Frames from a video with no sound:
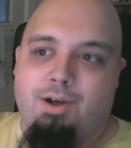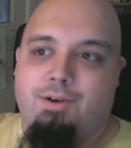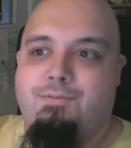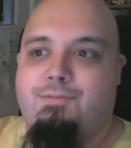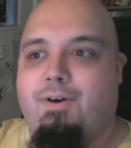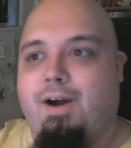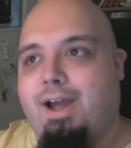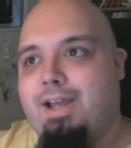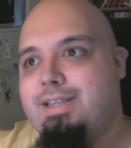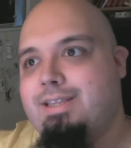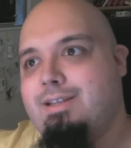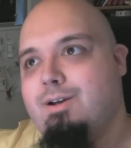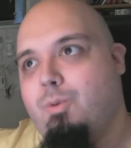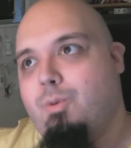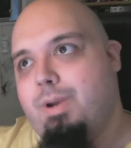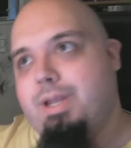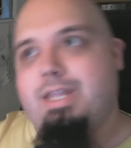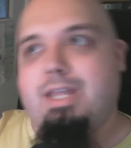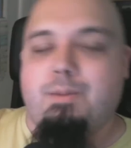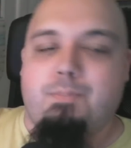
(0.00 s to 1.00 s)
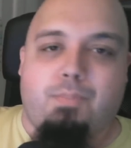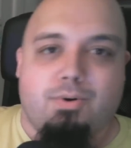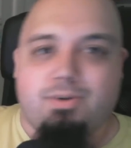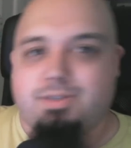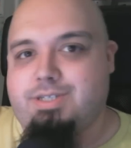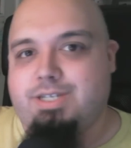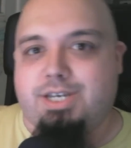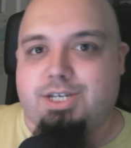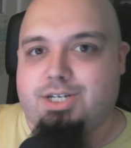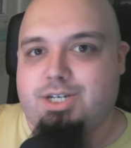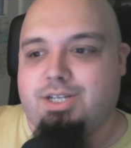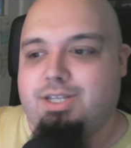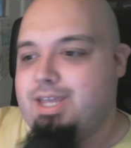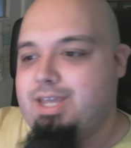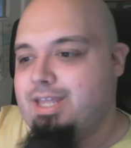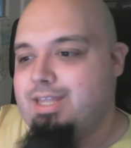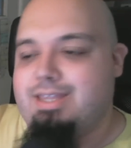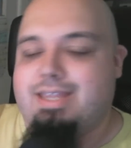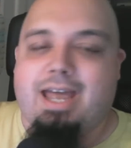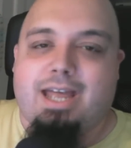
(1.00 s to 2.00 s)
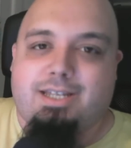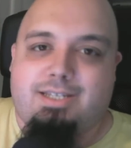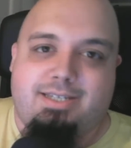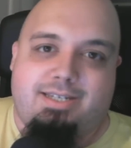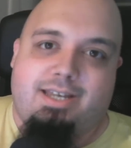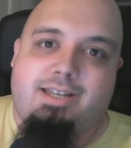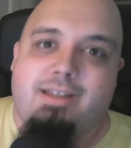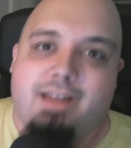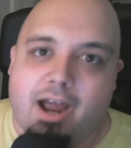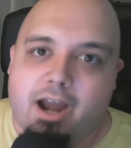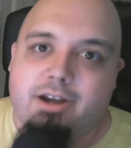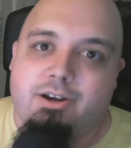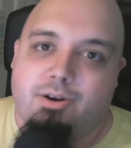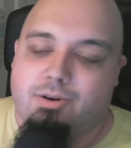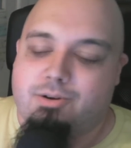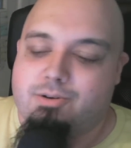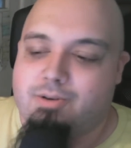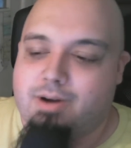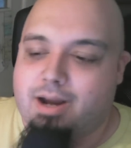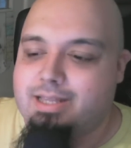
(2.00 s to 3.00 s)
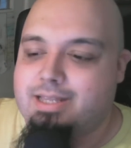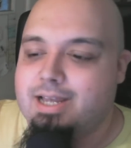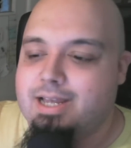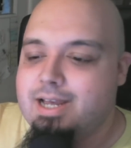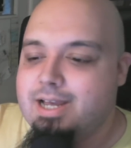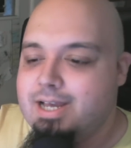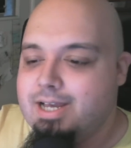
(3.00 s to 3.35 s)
find the winning position in that scenario, right?